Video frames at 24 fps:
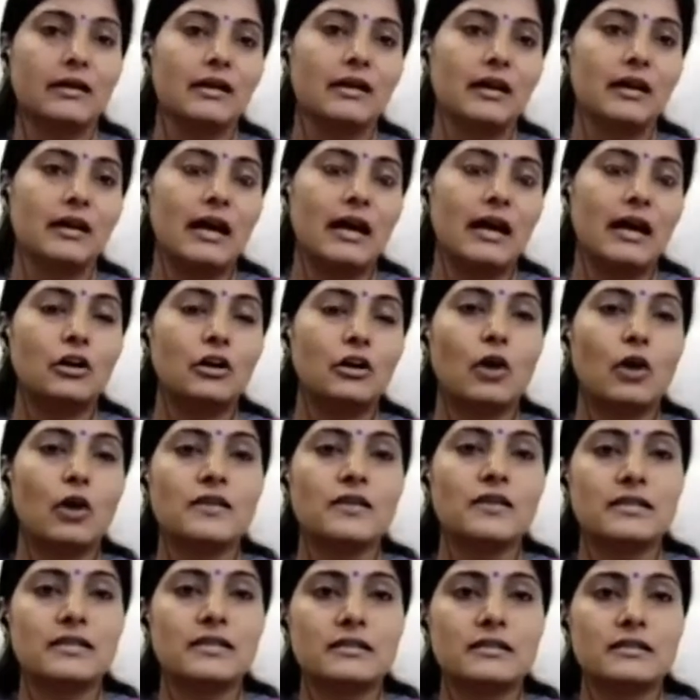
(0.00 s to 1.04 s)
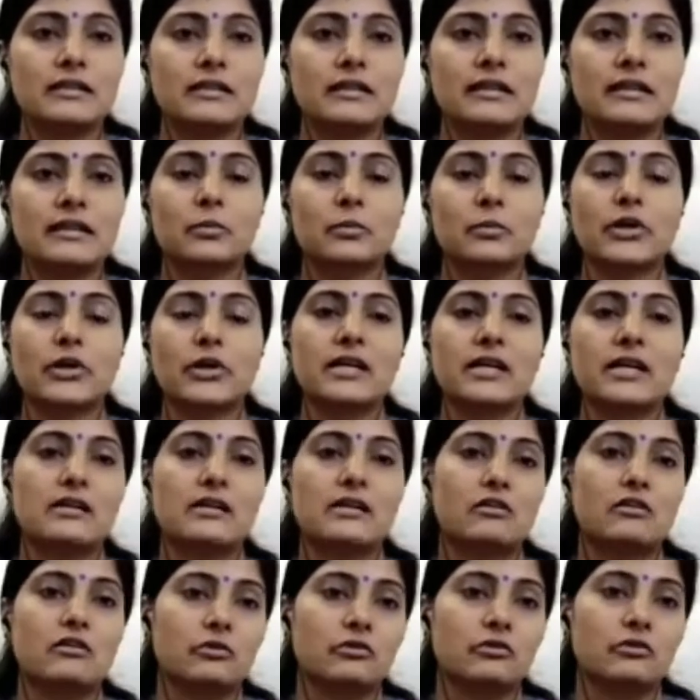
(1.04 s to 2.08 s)
and constantly appraise our
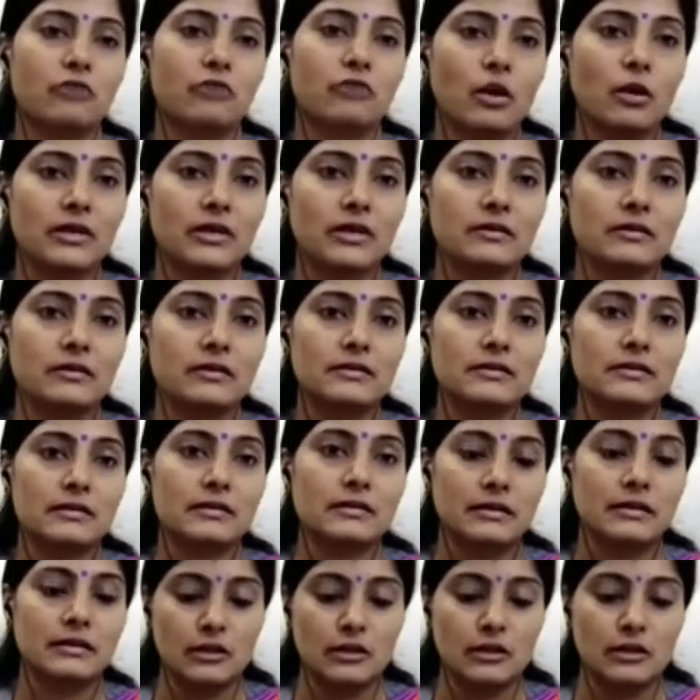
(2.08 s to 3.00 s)
performance,